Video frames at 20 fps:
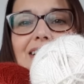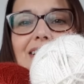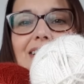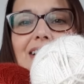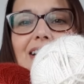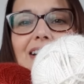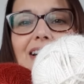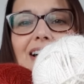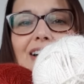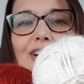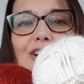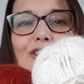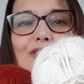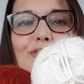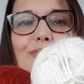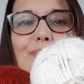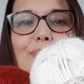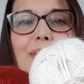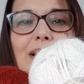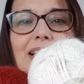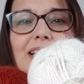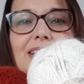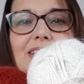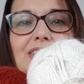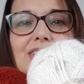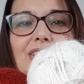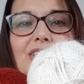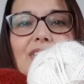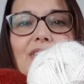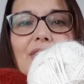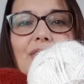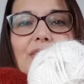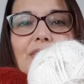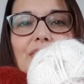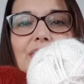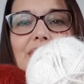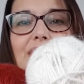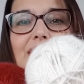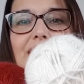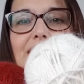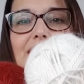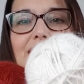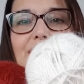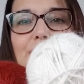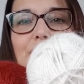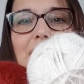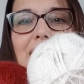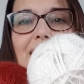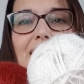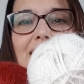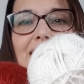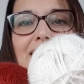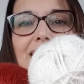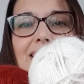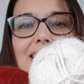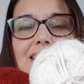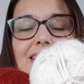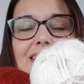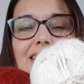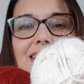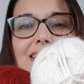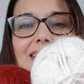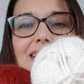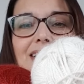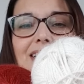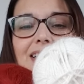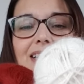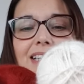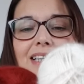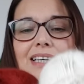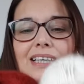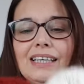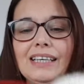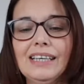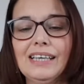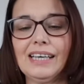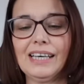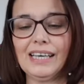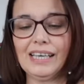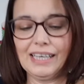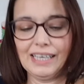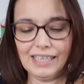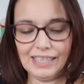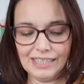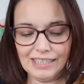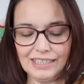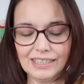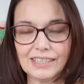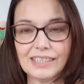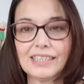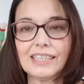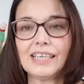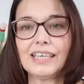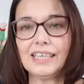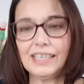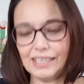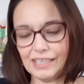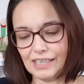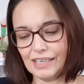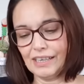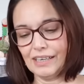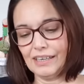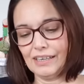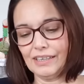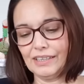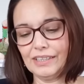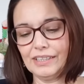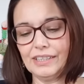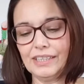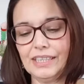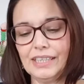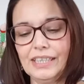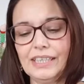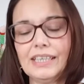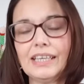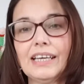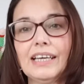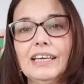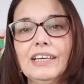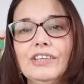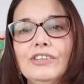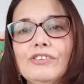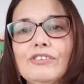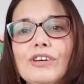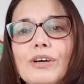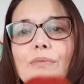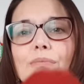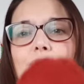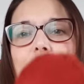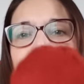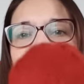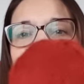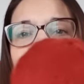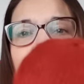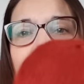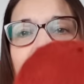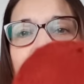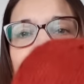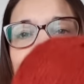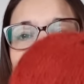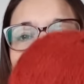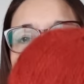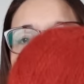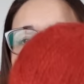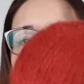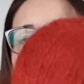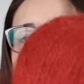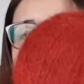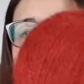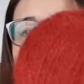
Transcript: that I've based on his palette, and they are the Drops 100%